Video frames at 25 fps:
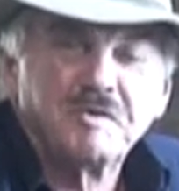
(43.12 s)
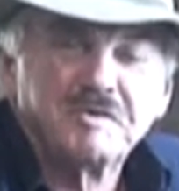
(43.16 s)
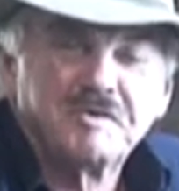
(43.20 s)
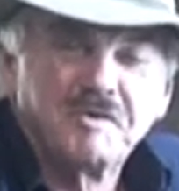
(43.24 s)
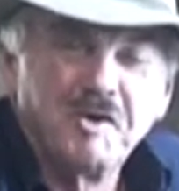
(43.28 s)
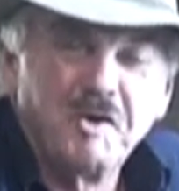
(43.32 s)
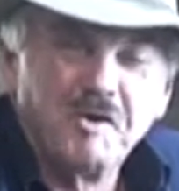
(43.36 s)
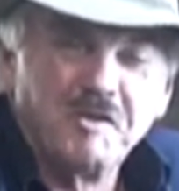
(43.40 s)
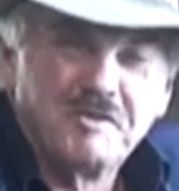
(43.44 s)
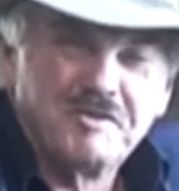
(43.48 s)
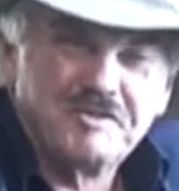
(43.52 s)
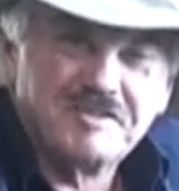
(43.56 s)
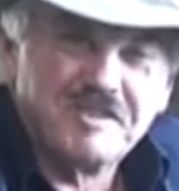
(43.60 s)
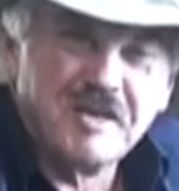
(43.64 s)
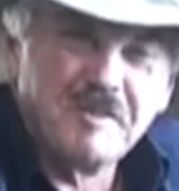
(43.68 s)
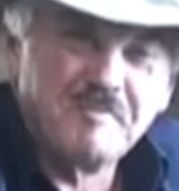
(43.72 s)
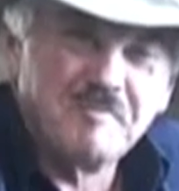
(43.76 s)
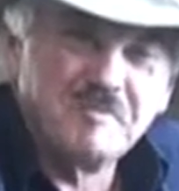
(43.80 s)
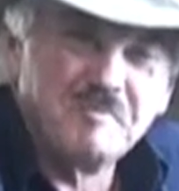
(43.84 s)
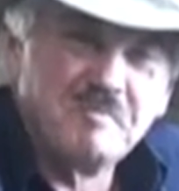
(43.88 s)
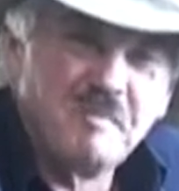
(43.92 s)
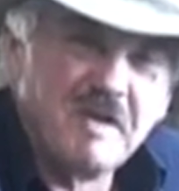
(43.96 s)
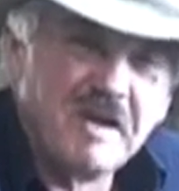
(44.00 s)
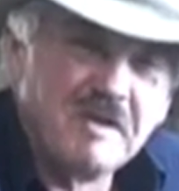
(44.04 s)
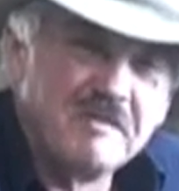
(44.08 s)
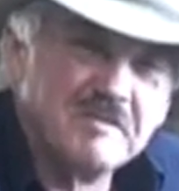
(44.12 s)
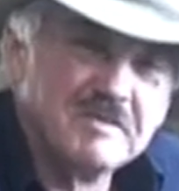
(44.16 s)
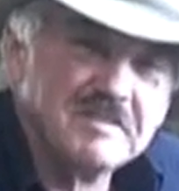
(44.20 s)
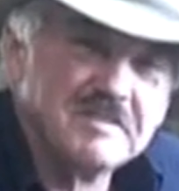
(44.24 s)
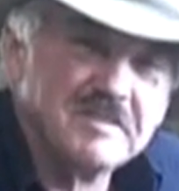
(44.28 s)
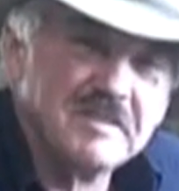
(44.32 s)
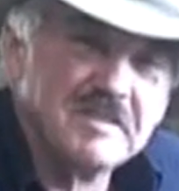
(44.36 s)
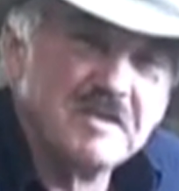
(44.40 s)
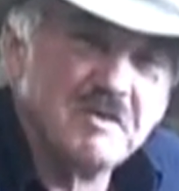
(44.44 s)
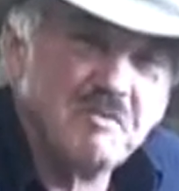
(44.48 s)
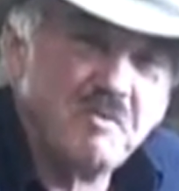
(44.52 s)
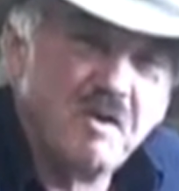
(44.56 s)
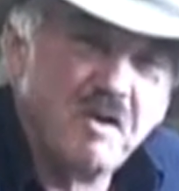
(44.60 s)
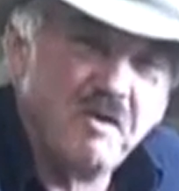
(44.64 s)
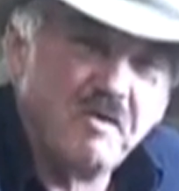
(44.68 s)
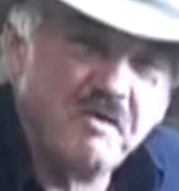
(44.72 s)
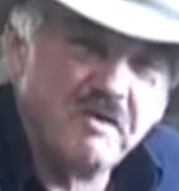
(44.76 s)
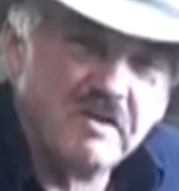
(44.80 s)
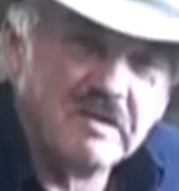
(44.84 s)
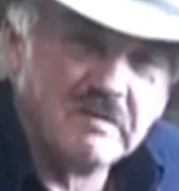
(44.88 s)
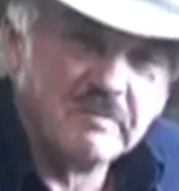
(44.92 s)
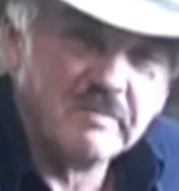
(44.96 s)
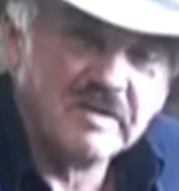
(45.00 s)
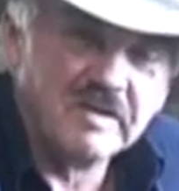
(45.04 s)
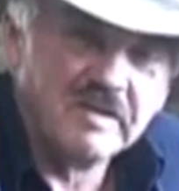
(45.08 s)
two steps backwards and he rolled
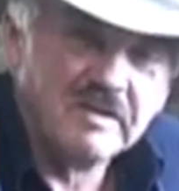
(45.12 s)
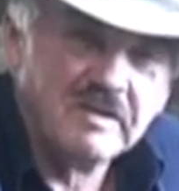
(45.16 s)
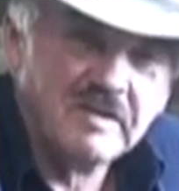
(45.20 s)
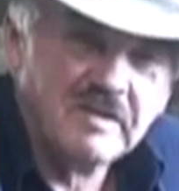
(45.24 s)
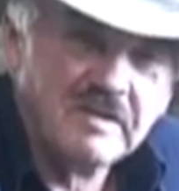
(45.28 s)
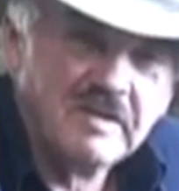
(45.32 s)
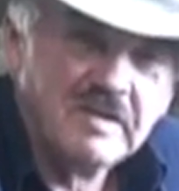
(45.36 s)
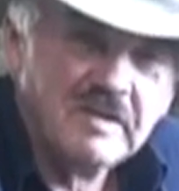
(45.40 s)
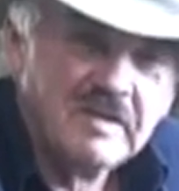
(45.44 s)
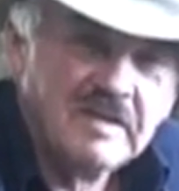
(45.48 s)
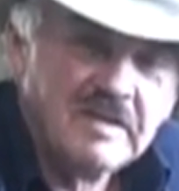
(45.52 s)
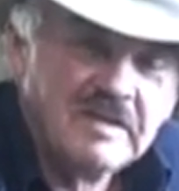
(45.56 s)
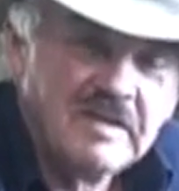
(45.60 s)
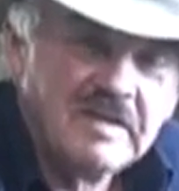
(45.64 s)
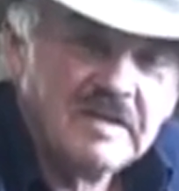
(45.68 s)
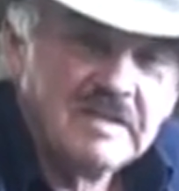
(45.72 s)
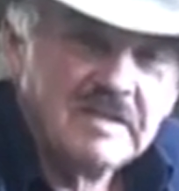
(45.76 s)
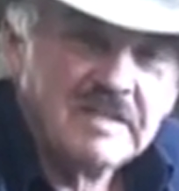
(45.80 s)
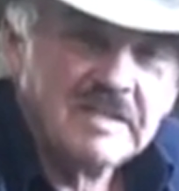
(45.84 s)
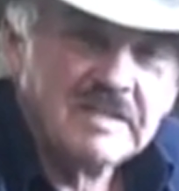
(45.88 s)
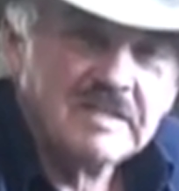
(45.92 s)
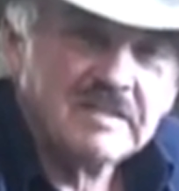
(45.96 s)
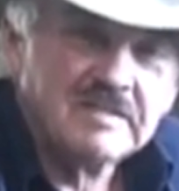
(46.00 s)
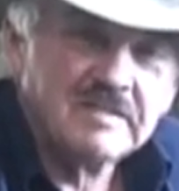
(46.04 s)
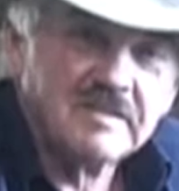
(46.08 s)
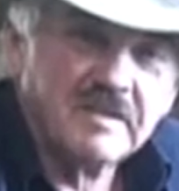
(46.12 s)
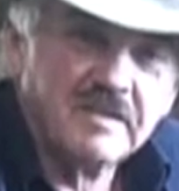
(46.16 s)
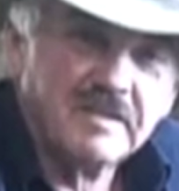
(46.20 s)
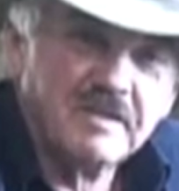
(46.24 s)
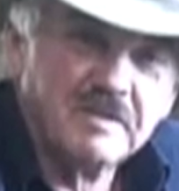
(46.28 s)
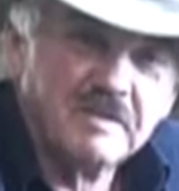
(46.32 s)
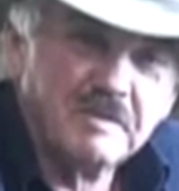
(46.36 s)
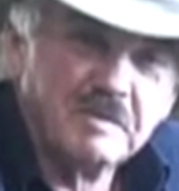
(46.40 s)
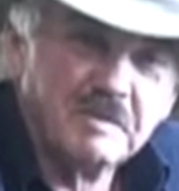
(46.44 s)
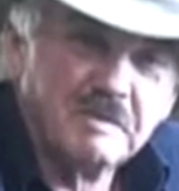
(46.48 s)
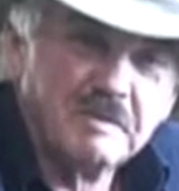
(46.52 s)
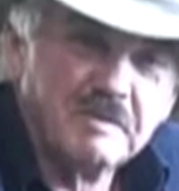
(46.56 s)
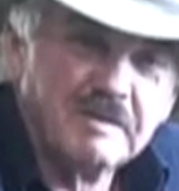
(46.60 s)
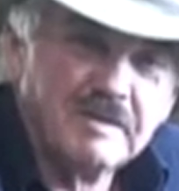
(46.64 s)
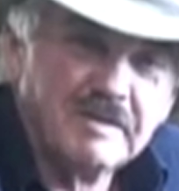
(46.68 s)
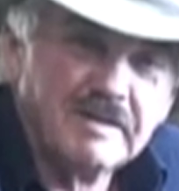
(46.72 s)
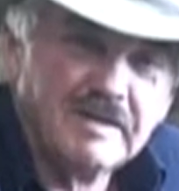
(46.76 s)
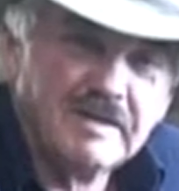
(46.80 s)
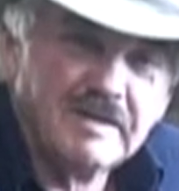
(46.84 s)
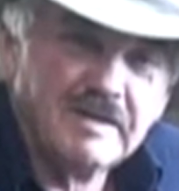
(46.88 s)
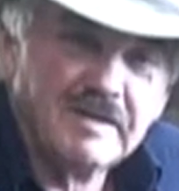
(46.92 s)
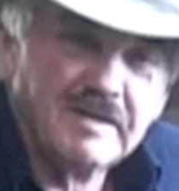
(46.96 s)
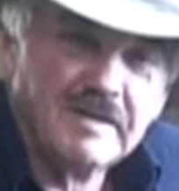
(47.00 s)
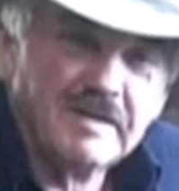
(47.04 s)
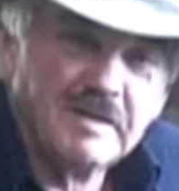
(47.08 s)
on me. So
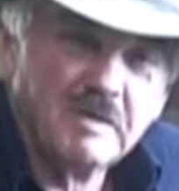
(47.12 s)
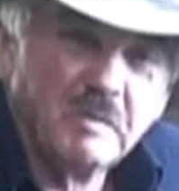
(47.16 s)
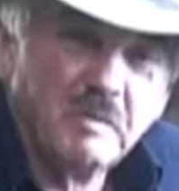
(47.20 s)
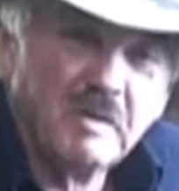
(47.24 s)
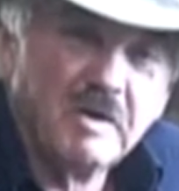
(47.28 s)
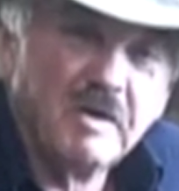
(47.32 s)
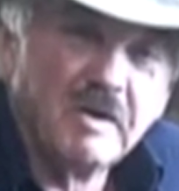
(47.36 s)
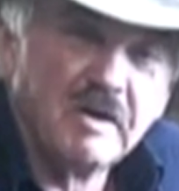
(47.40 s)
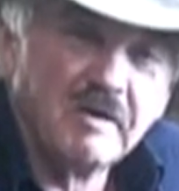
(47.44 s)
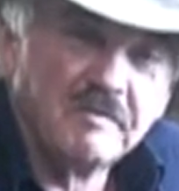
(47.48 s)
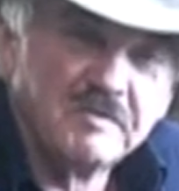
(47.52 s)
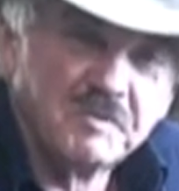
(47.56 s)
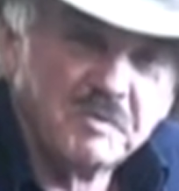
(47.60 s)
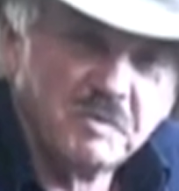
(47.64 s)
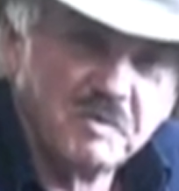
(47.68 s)
we got off to a